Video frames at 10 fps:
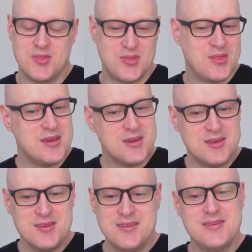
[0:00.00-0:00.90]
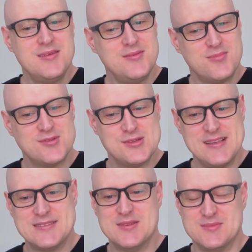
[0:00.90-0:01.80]
They
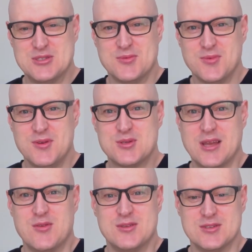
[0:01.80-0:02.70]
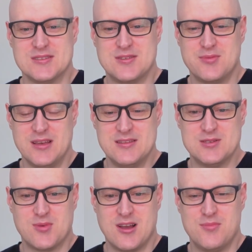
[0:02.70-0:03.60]
present some real challenges. To play these
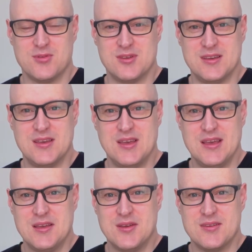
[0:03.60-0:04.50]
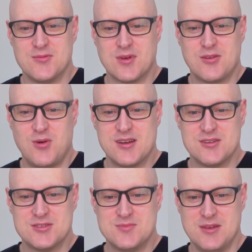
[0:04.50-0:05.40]
properly
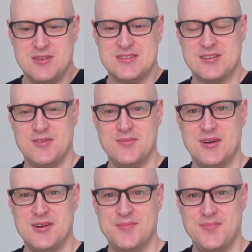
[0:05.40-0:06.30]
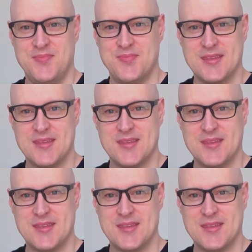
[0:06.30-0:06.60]
requires maybe some